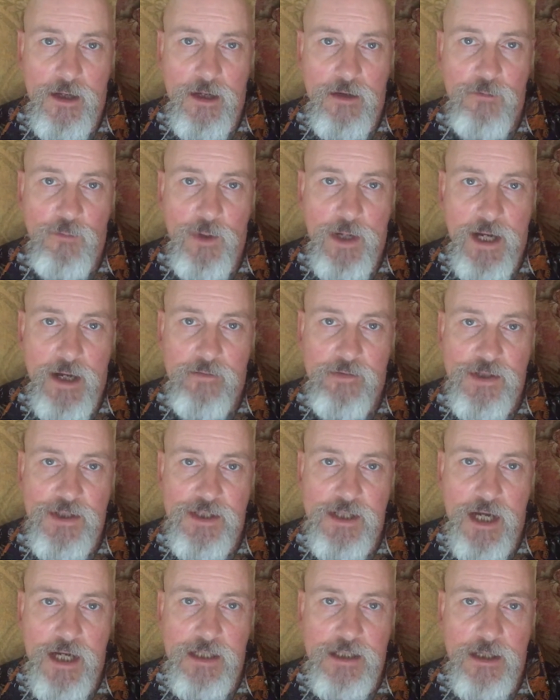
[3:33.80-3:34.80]
If we have a
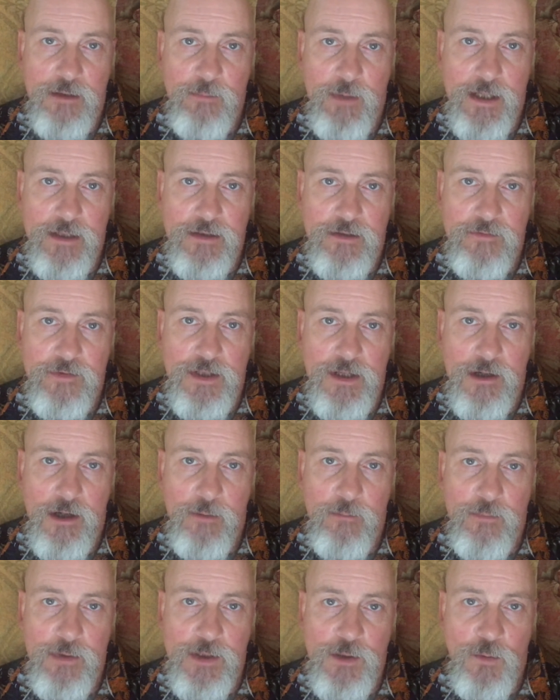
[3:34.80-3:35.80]
set amount of
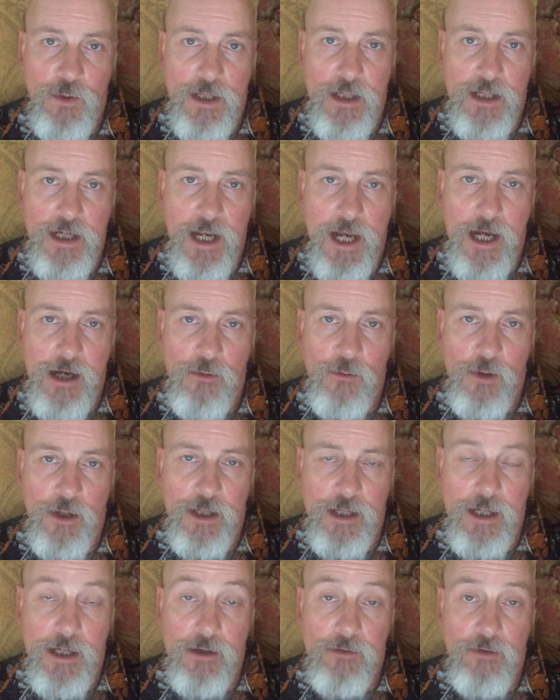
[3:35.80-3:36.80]
time between now
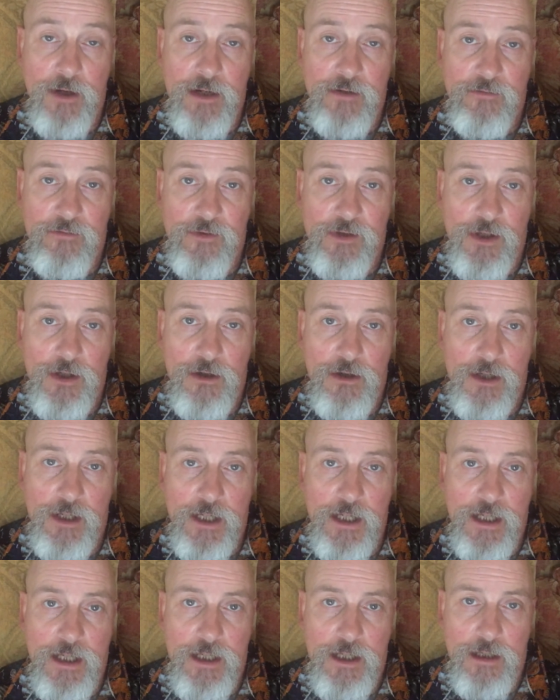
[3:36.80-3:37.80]
and our grand
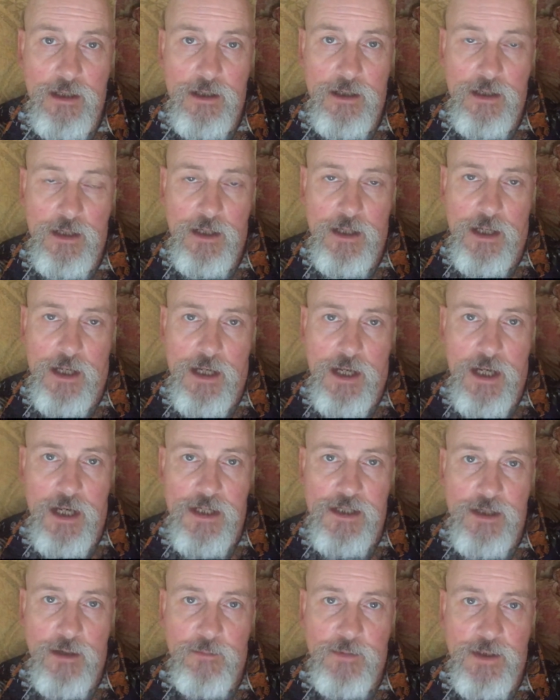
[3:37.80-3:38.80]
finale,
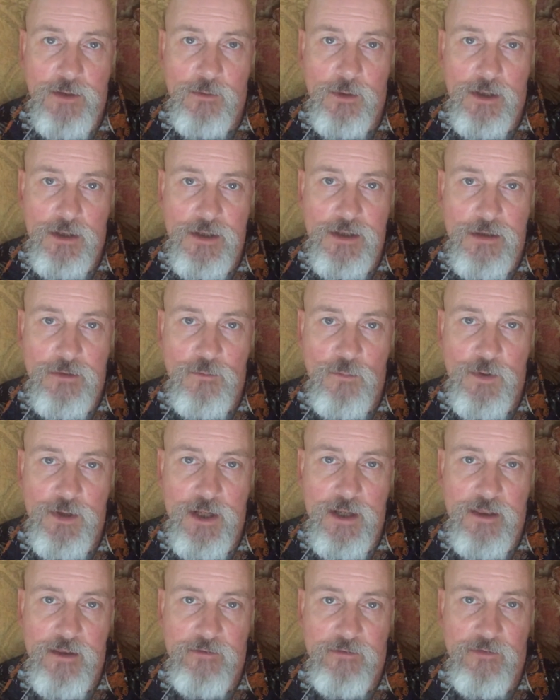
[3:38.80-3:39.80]
it's up to us,
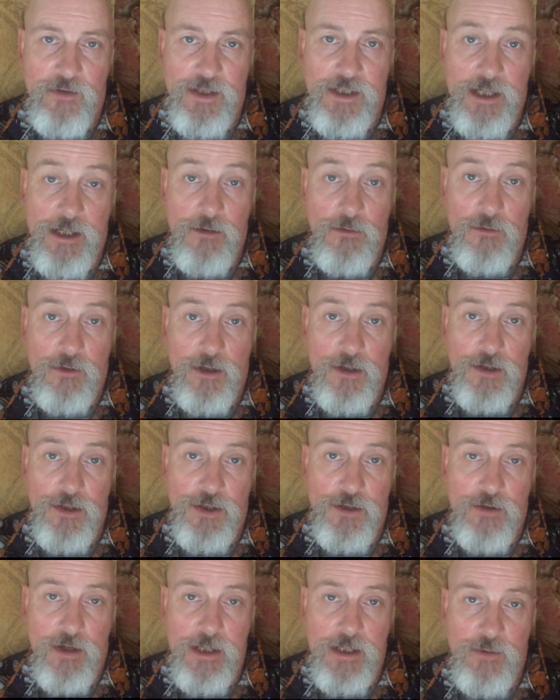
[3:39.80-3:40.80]
within the physical
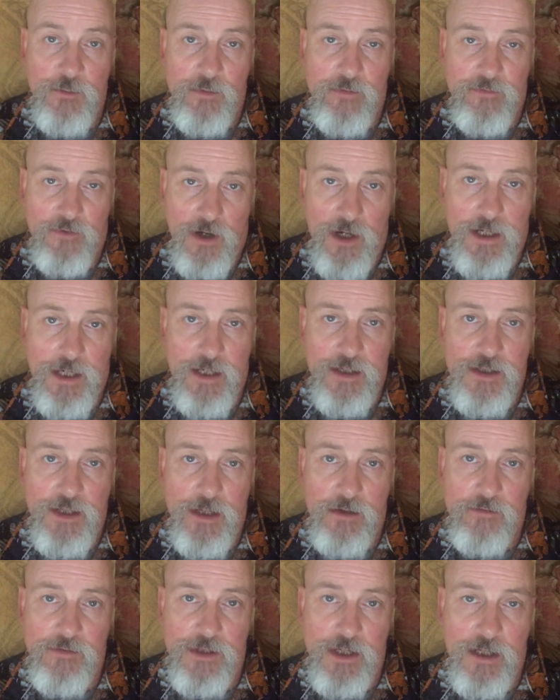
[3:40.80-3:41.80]
constraints we find
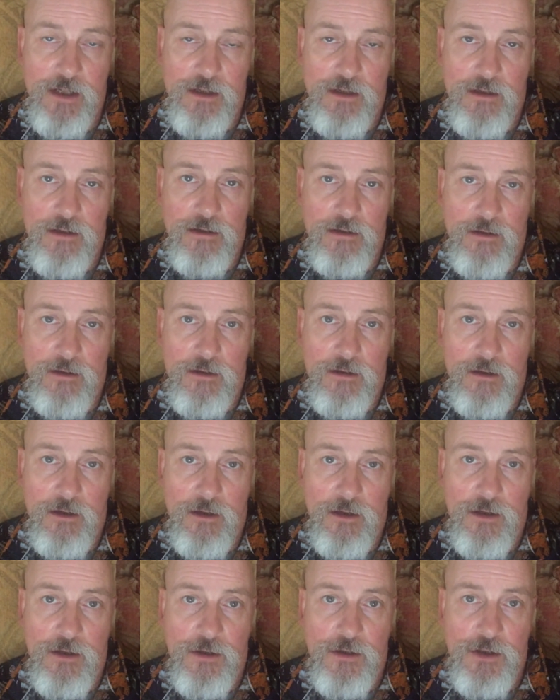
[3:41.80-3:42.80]
ourselves in,
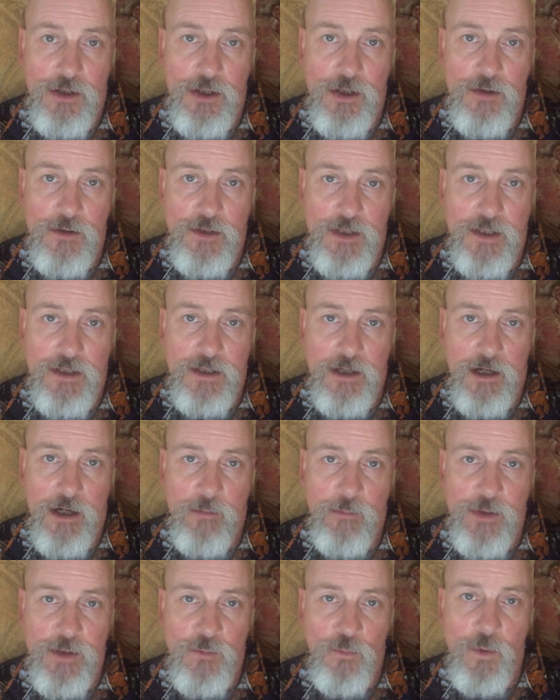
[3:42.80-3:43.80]
to use the
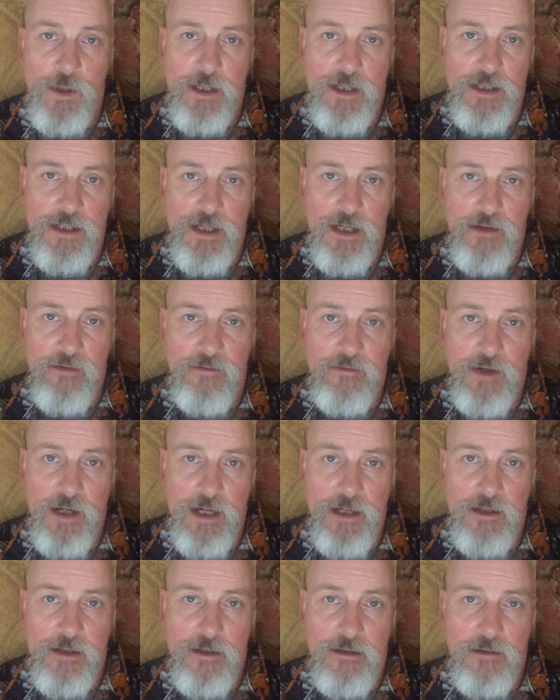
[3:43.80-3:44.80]
time as we see
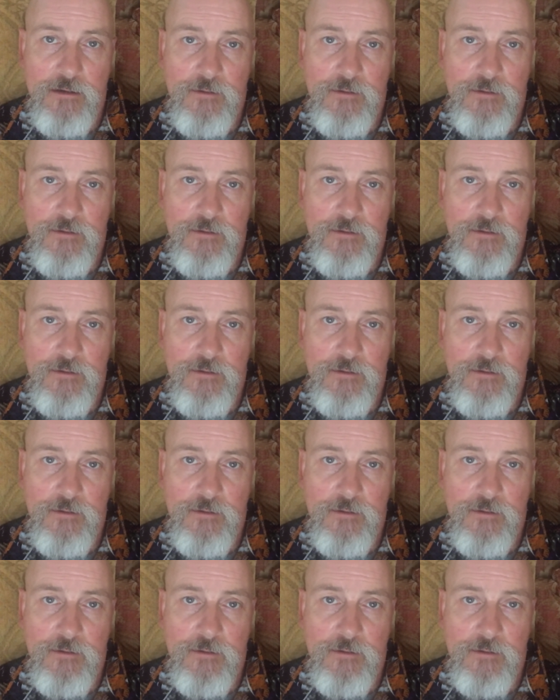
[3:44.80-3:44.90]
fit.